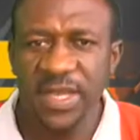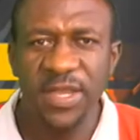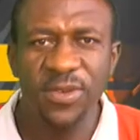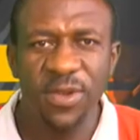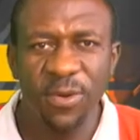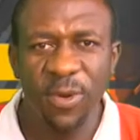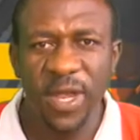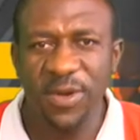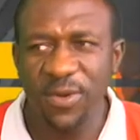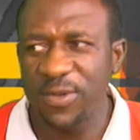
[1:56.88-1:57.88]
no one
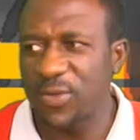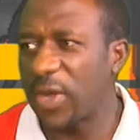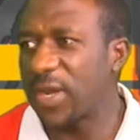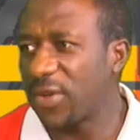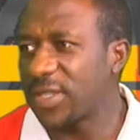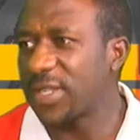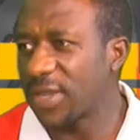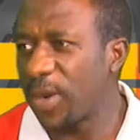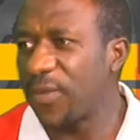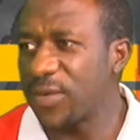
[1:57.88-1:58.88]
knows what causes
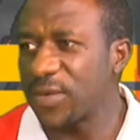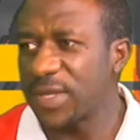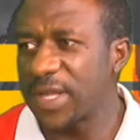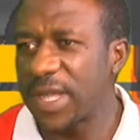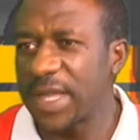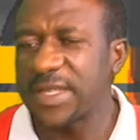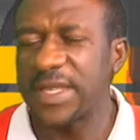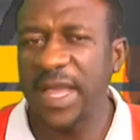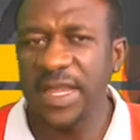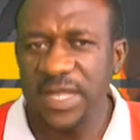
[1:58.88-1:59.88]
clubfoot.
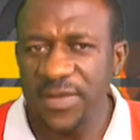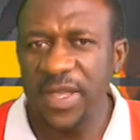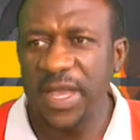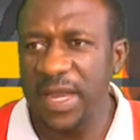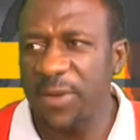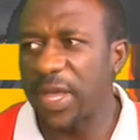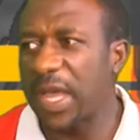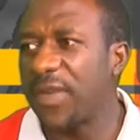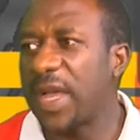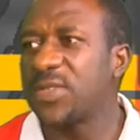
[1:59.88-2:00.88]
Scientifically, we have
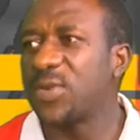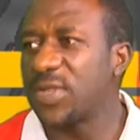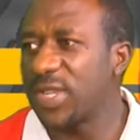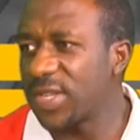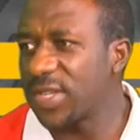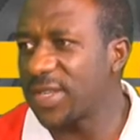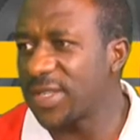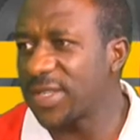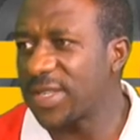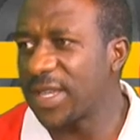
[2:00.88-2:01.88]

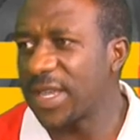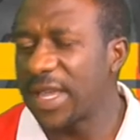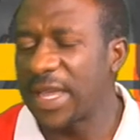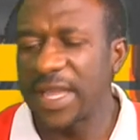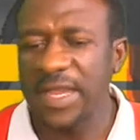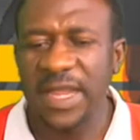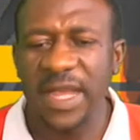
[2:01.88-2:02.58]
associations that